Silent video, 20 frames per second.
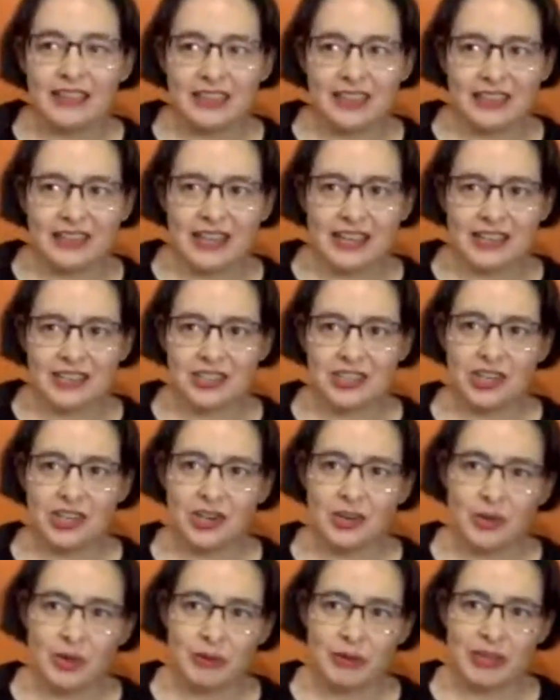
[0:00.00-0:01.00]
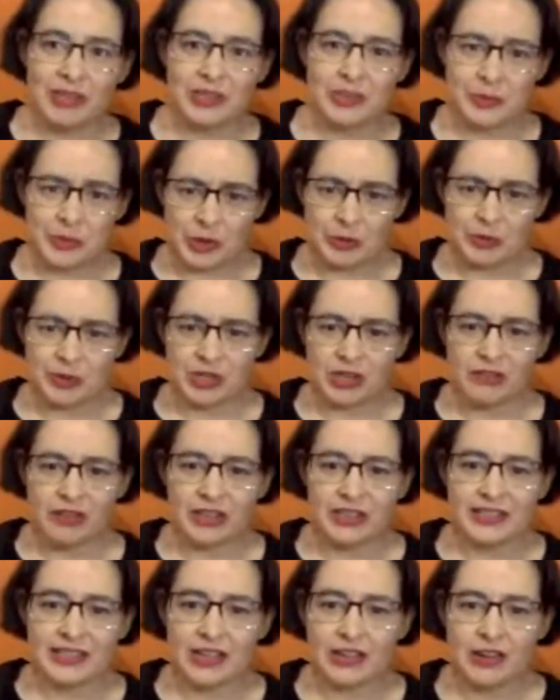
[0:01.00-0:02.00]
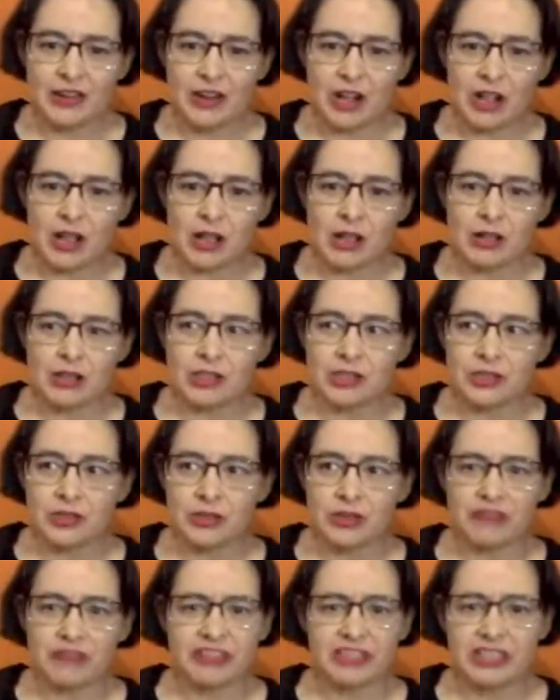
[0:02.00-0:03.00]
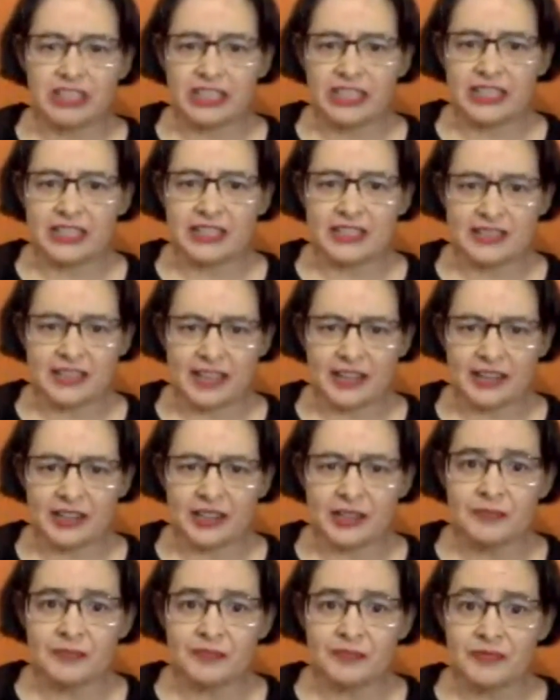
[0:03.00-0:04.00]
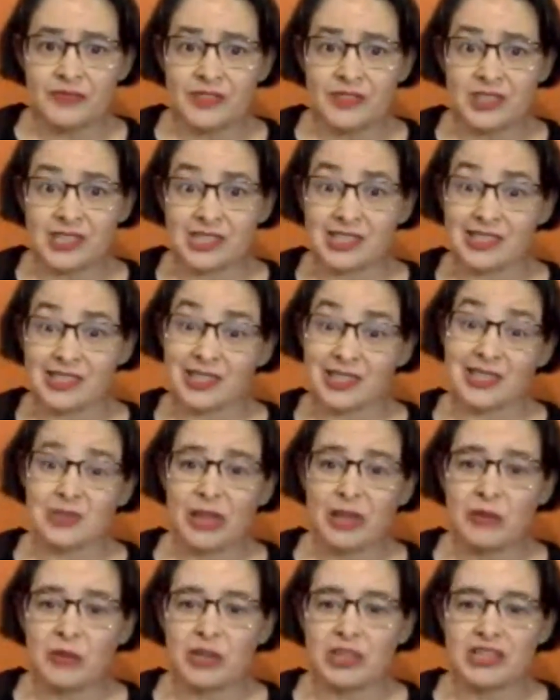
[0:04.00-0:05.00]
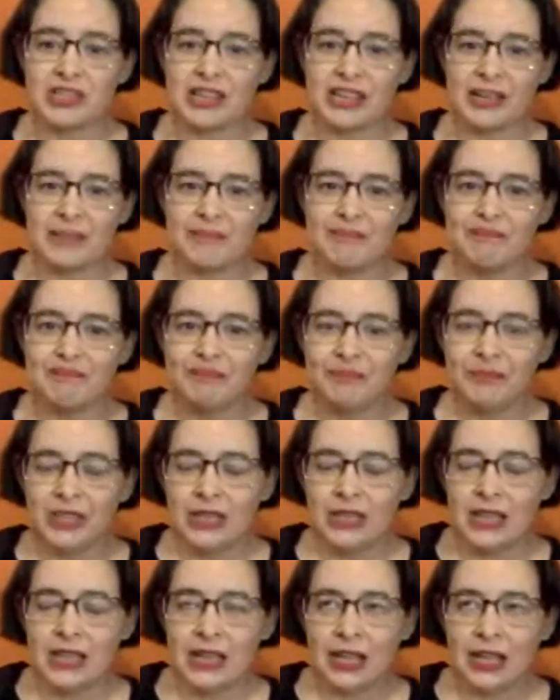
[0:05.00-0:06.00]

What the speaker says: I think next year when my subscription runs out, I'll do Affinity Designer just because it's pay one time.